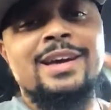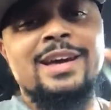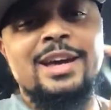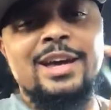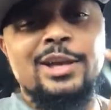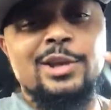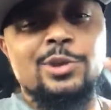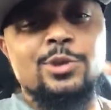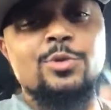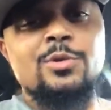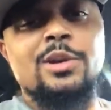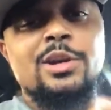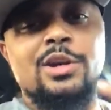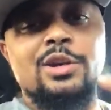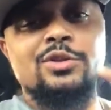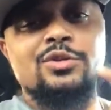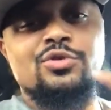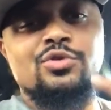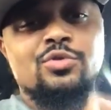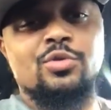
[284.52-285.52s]
and you can
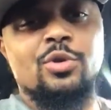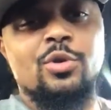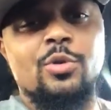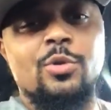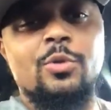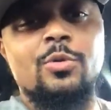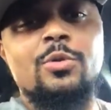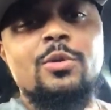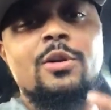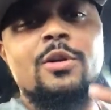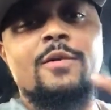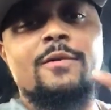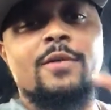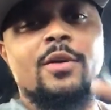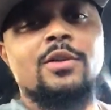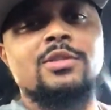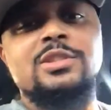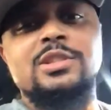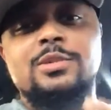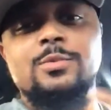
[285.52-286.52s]
control
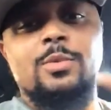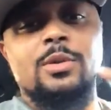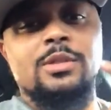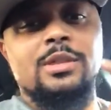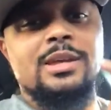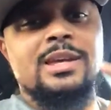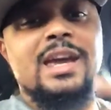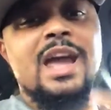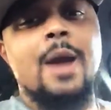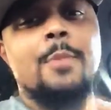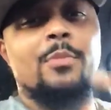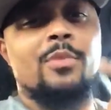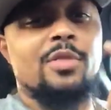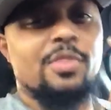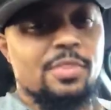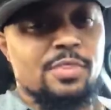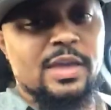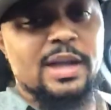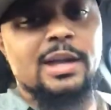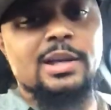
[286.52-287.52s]
versus what the camera
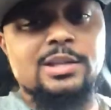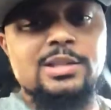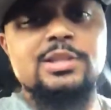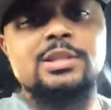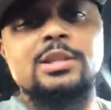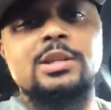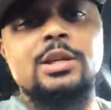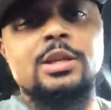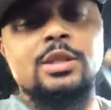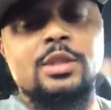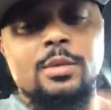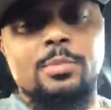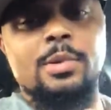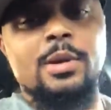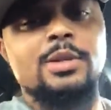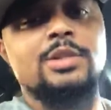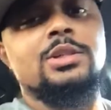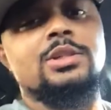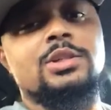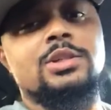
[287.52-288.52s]
thinks the
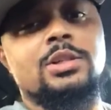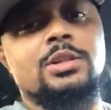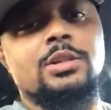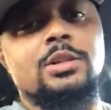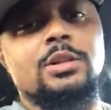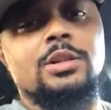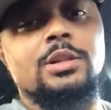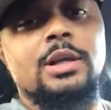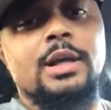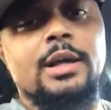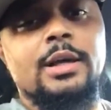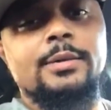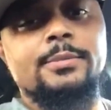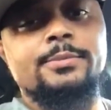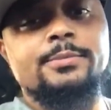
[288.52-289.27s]
picture should look like.